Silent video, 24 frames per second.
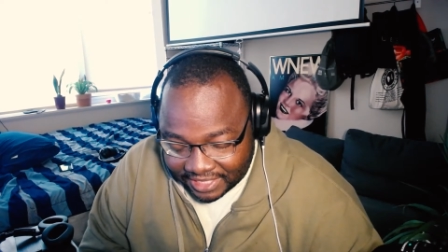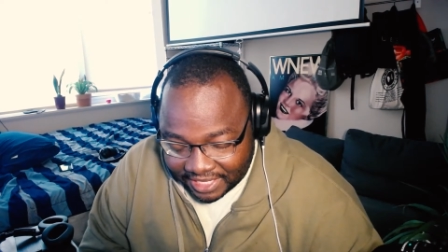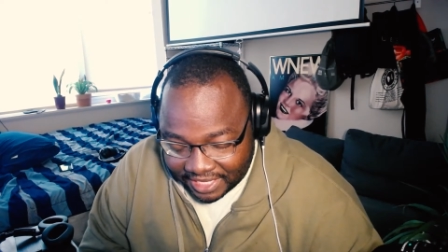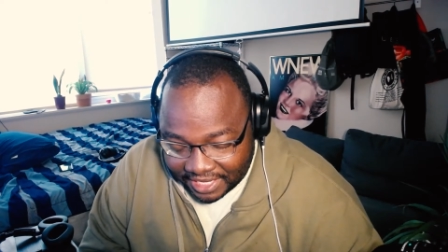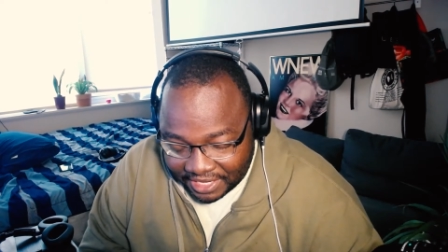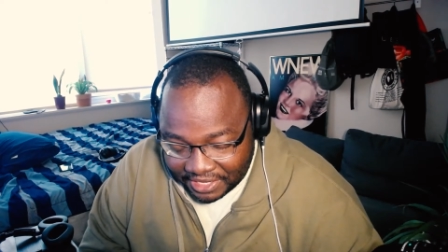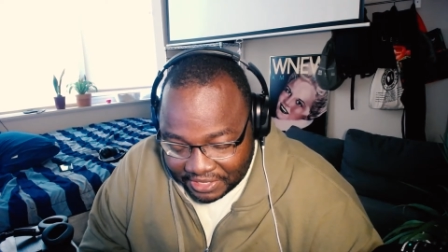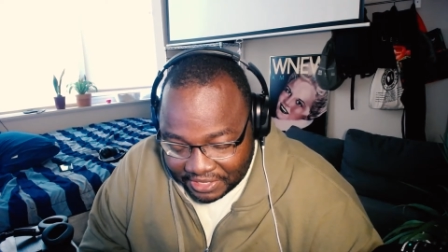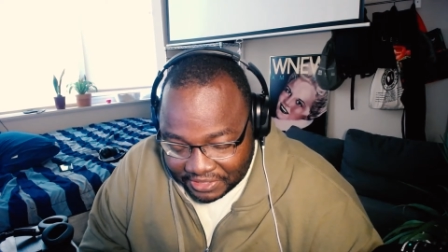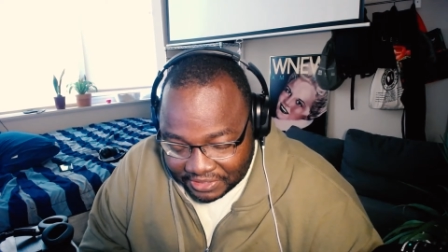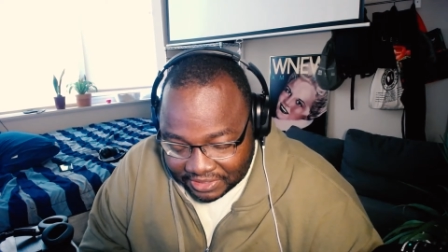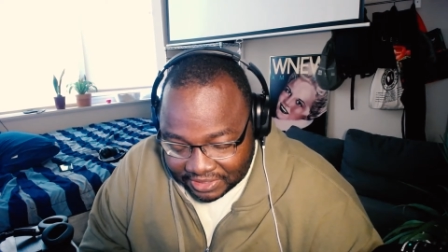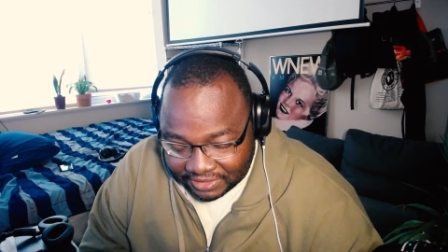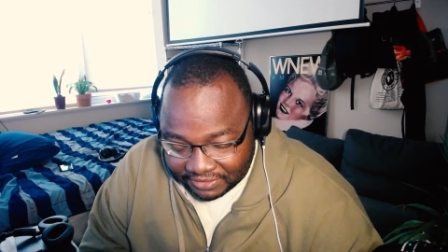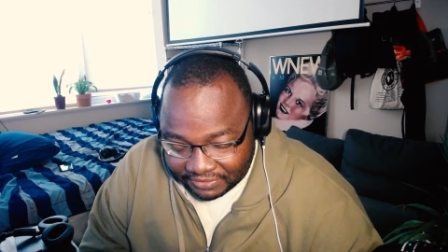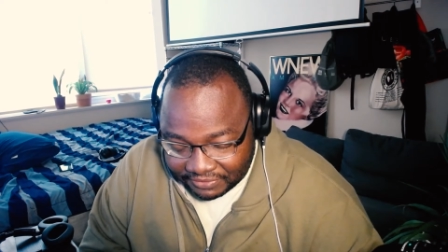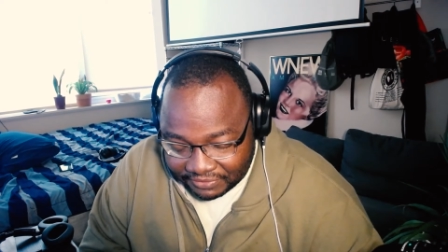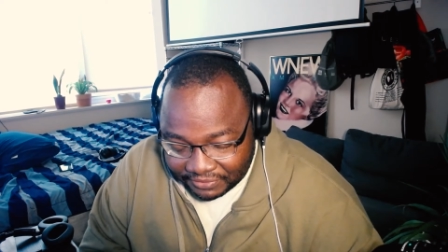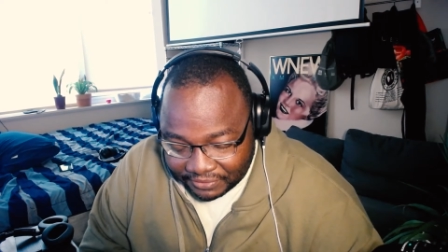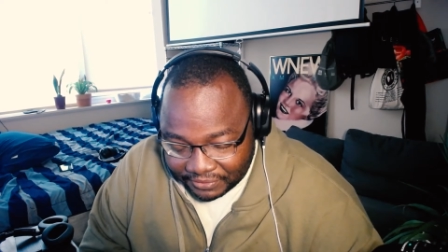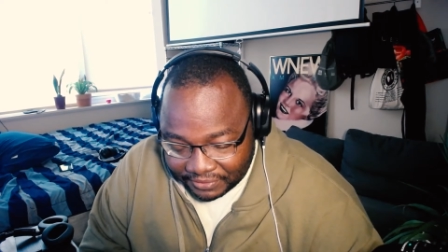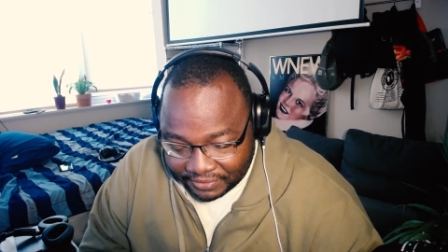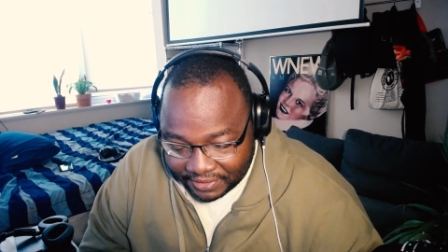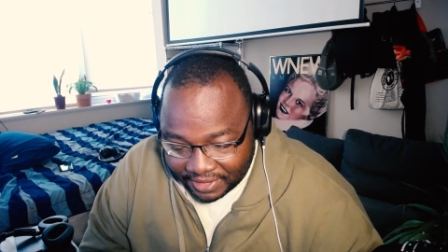that he used
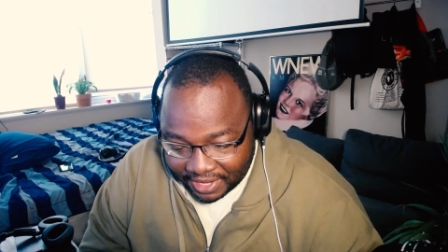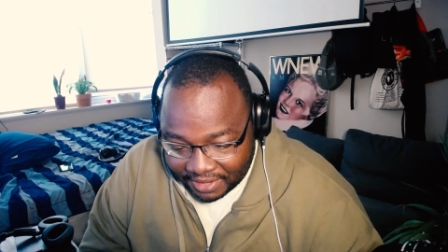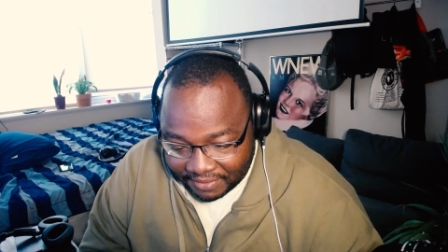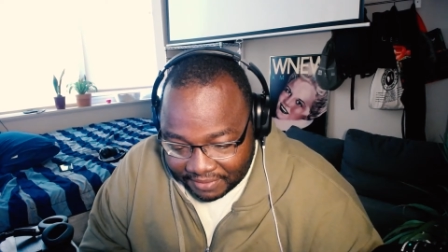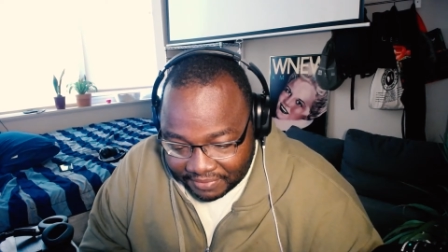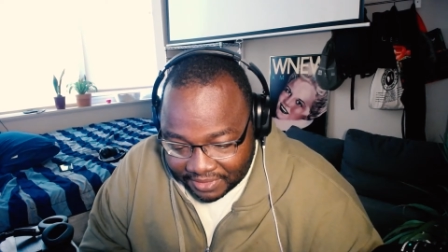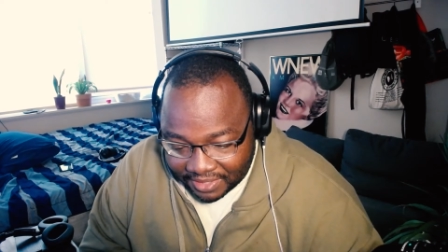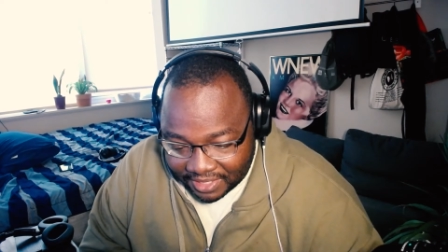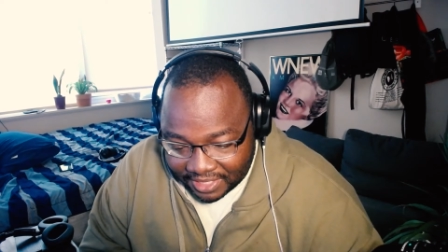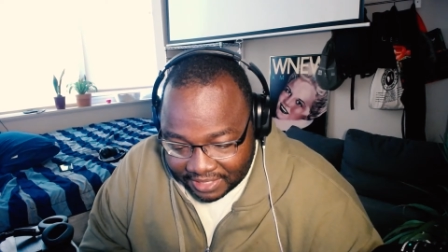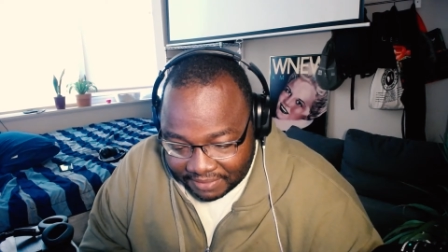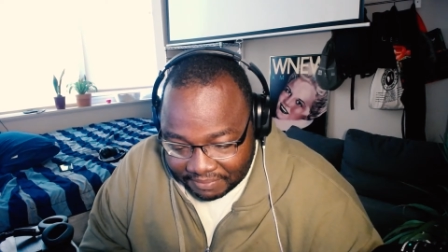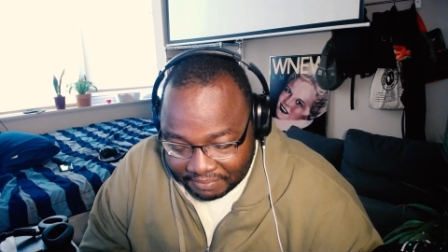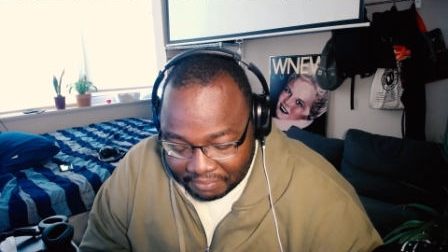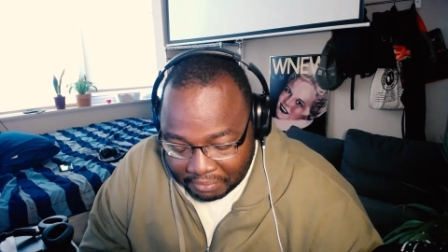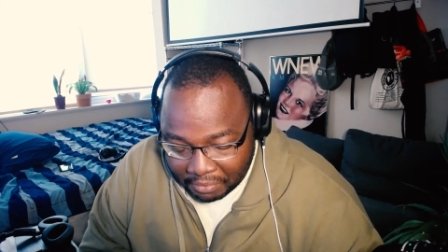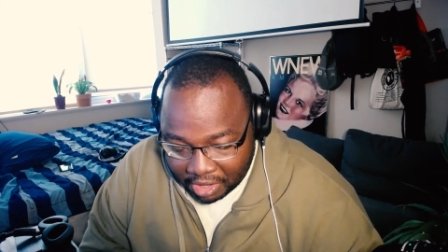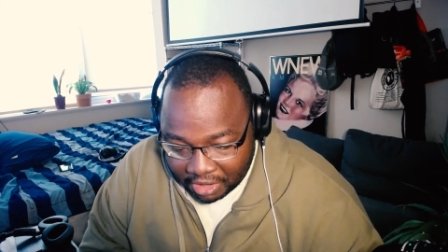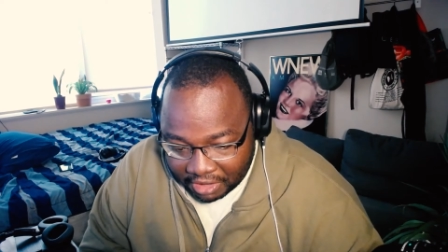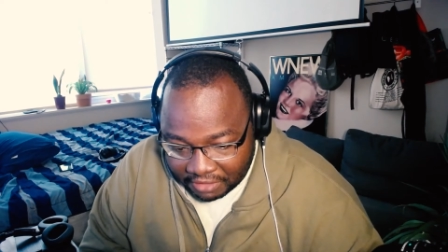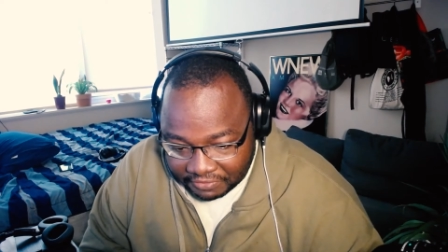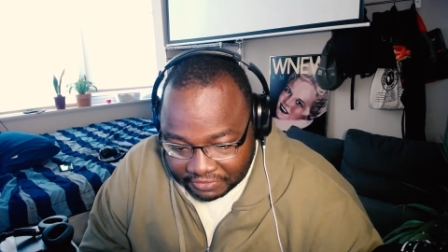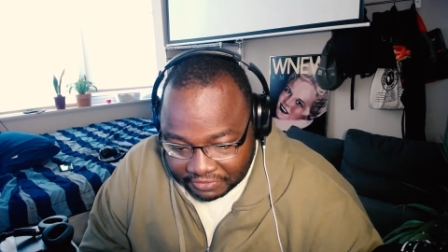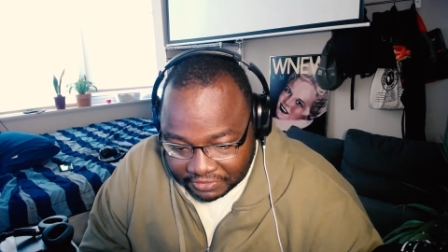for um, the
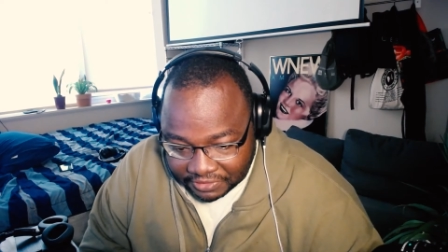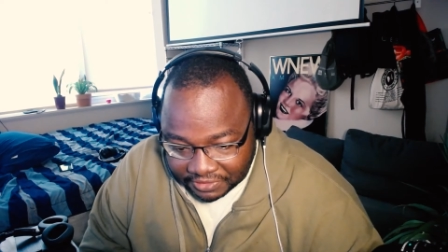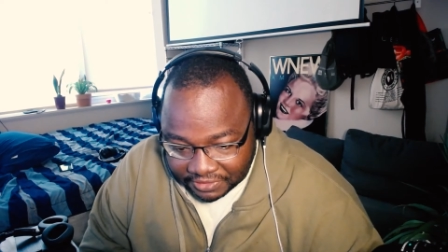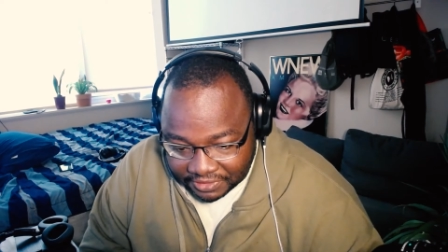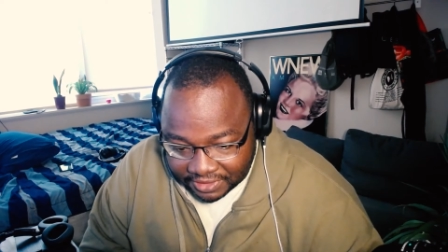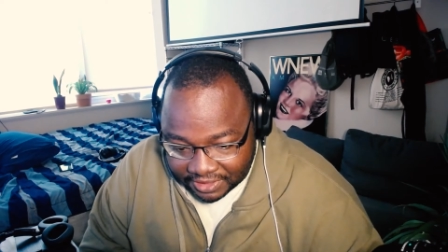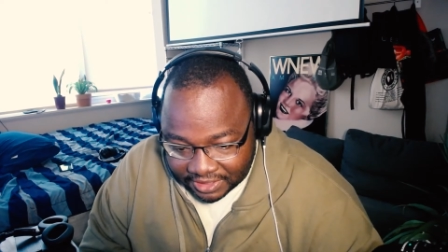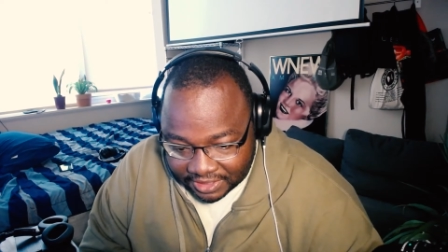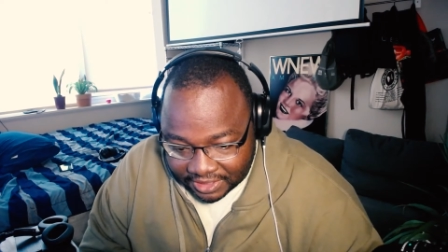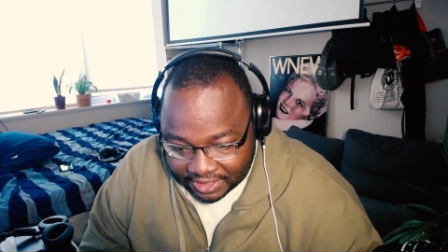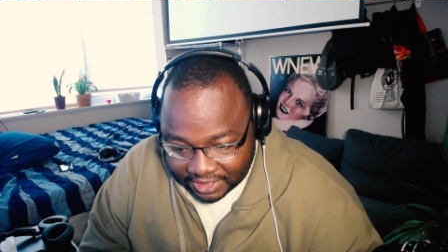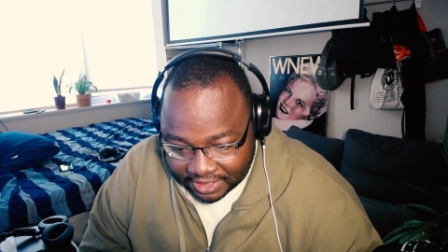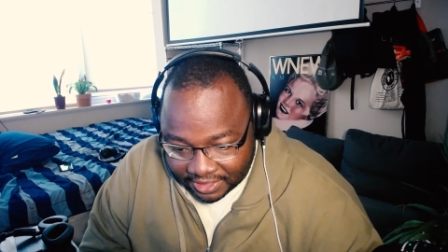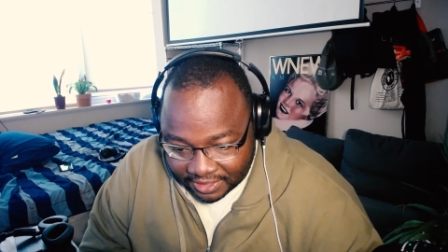Marvels.